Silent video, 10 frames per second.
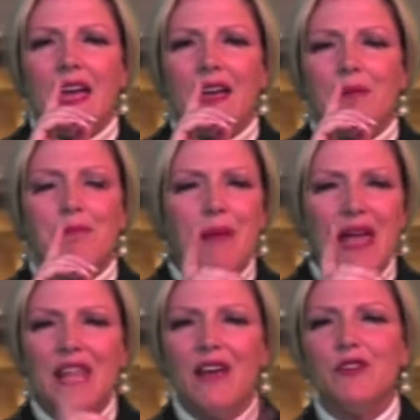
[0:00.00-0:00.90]

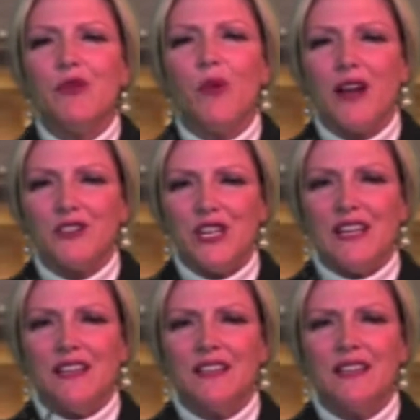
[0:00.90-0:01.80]
Many of you watching
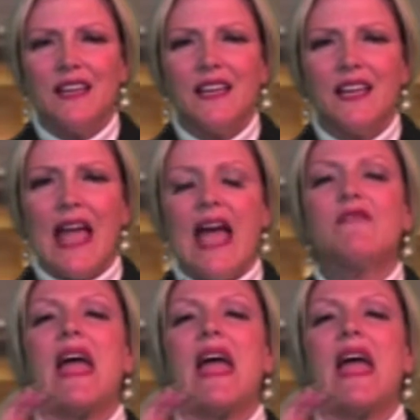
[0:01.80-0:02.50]
have